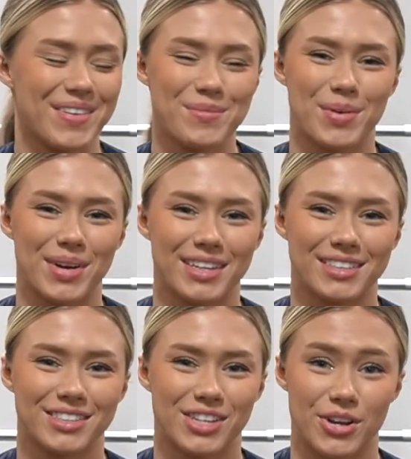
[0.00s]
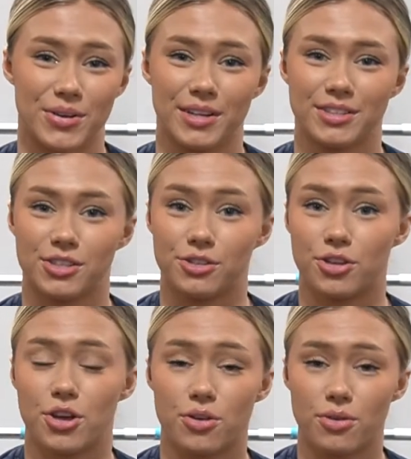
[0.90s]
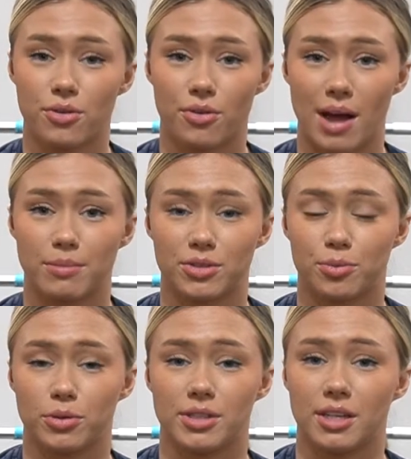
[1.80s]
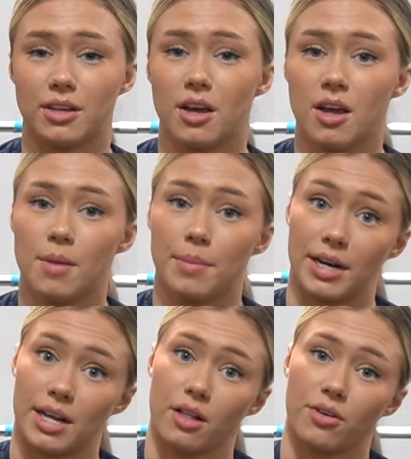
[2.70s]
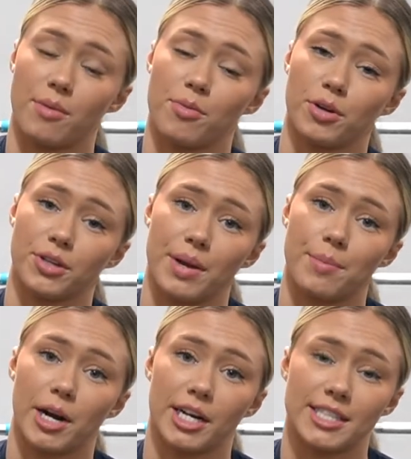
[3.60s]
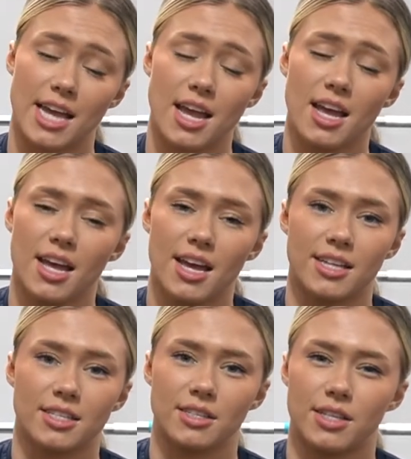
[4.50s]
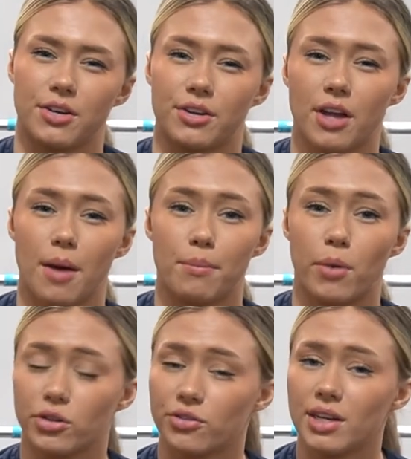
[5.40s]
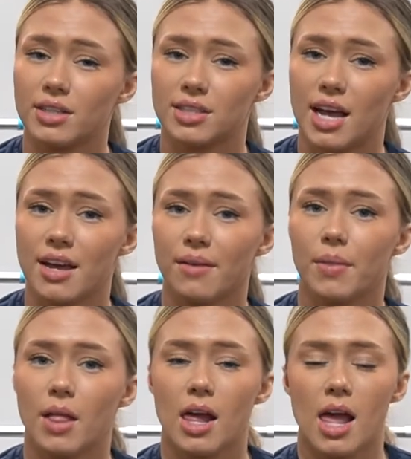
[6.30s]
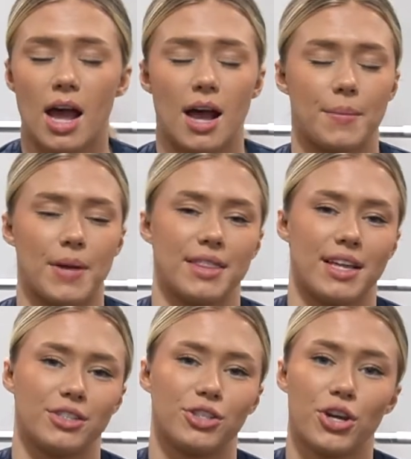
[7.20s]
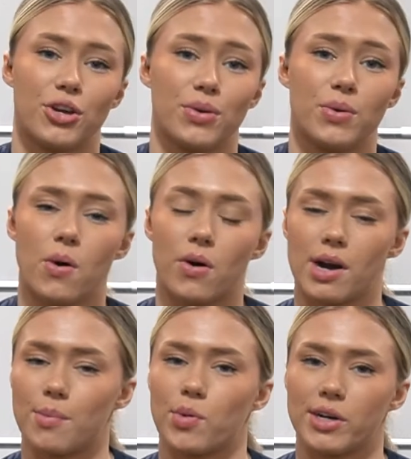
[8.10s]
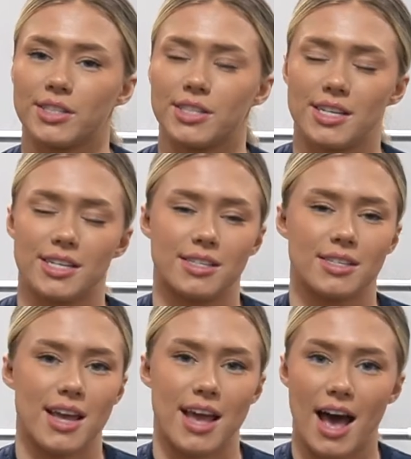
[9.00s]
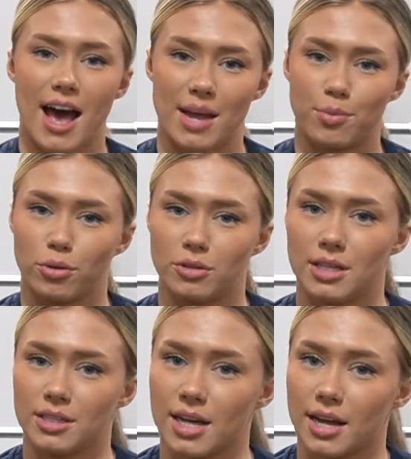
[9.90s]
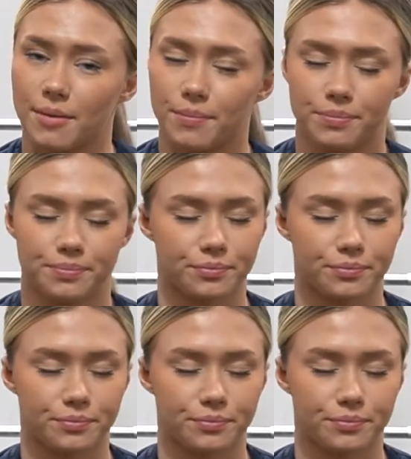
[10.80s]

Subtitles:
1.2 to 2 grams of protein per kilogram of body weight per day is considered a moderate diet, and then 2 or upwards is a high protein diet.